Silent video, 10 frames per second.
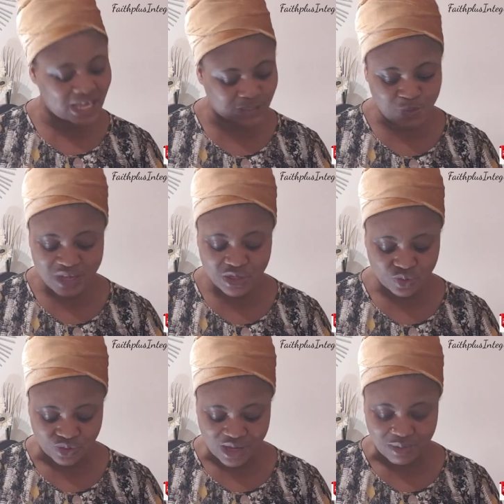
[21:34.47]
He's
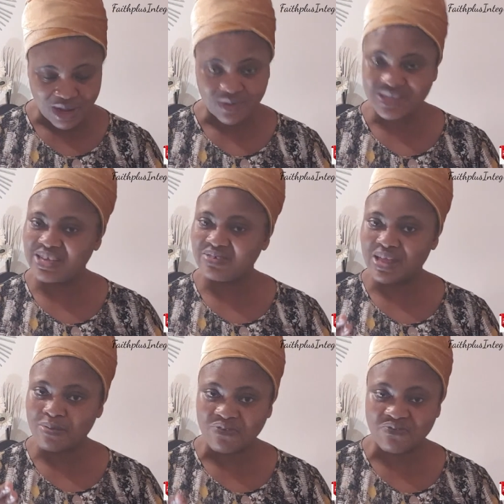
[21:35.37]
speaking to them now. He's
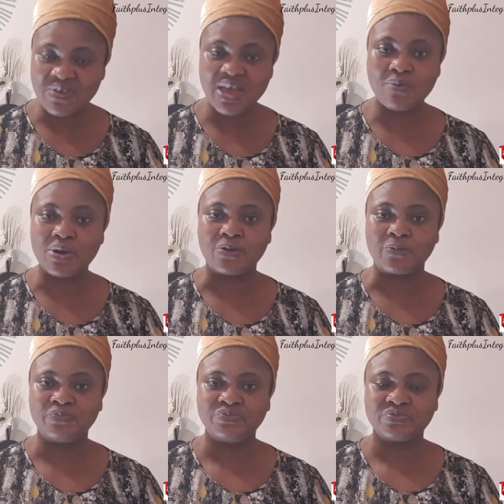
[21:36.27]
giving them a farewell
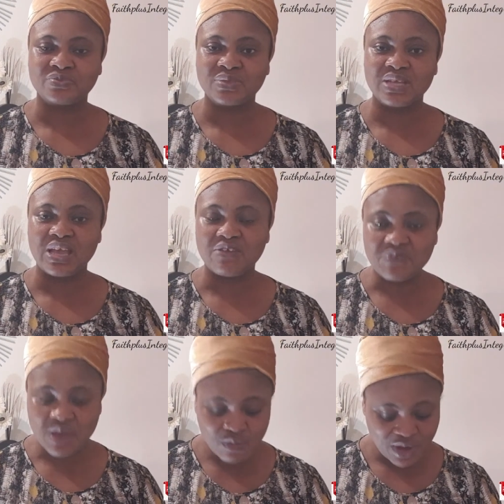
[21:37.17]

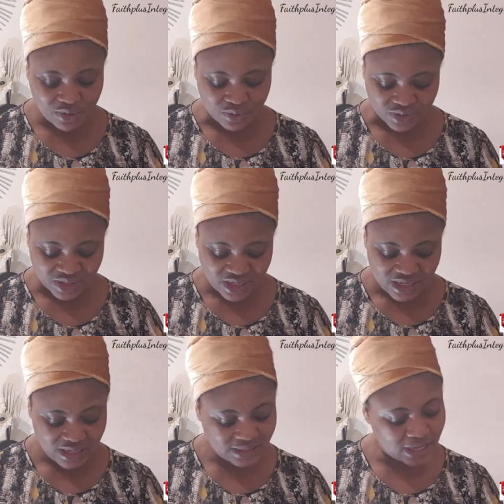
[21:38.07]
note.
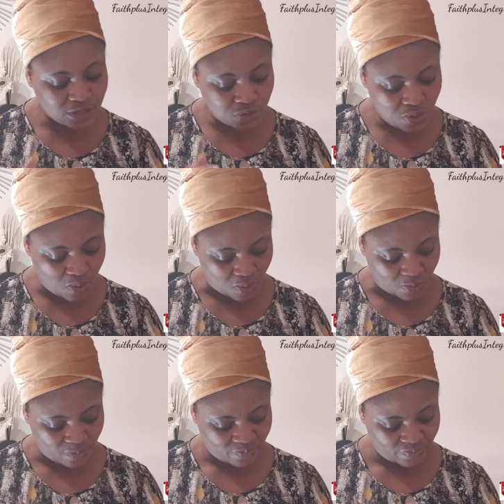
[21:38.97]
He said, you know,
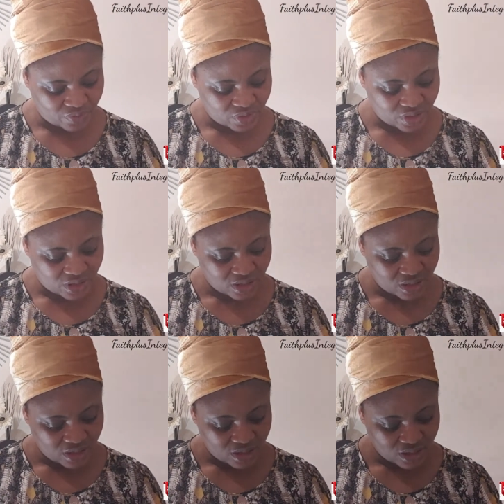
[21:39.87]

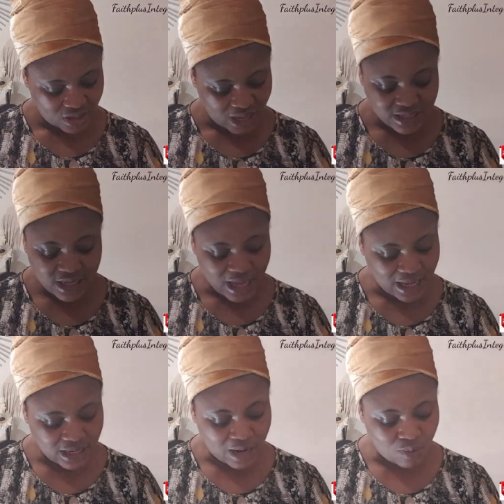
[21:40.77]
And
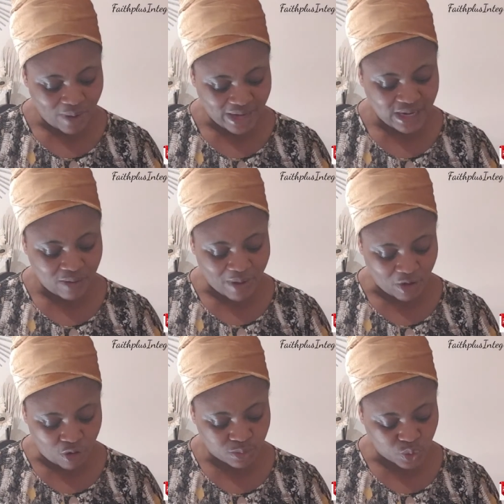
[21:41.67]
when they were
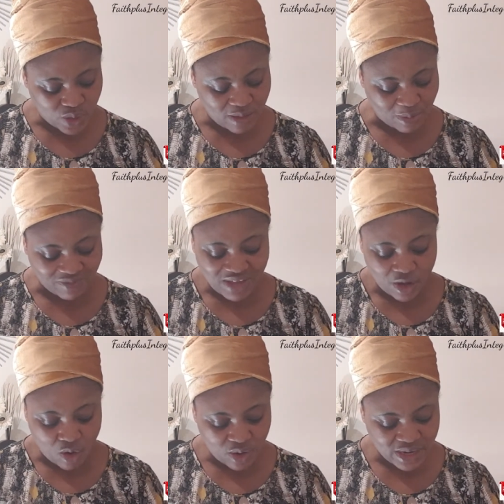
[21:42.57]
come to him, after
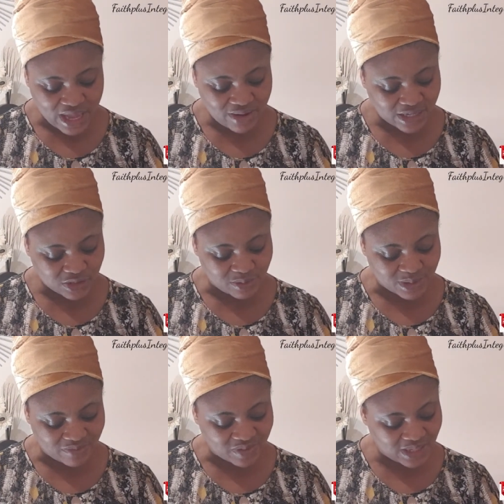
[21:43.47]
he called the elders to
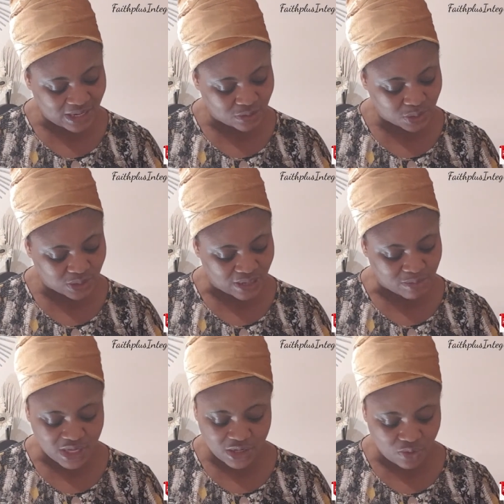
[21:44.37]
himself, he said unto
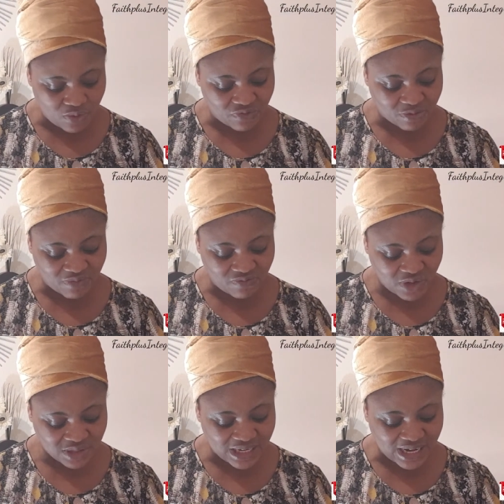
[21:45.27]
them, ye know from the
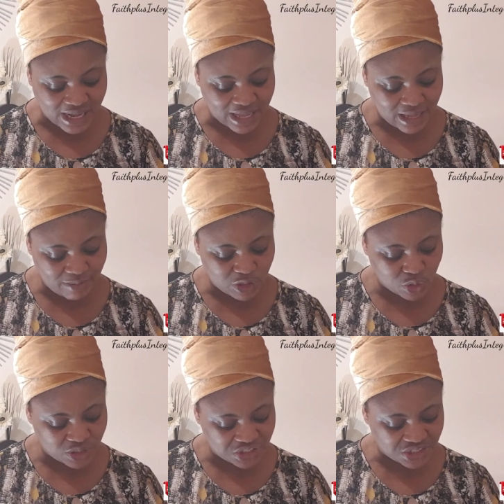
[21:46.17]
first day that I came
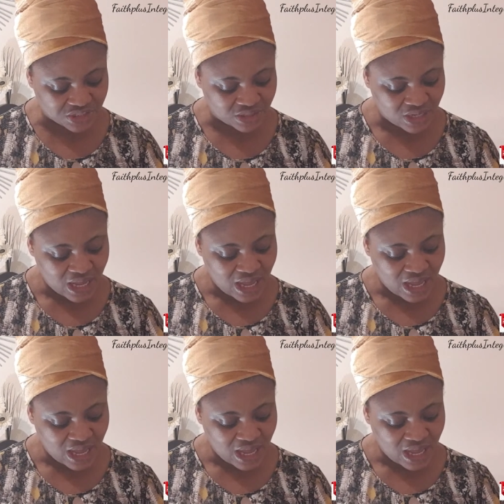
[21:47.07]
into Asia,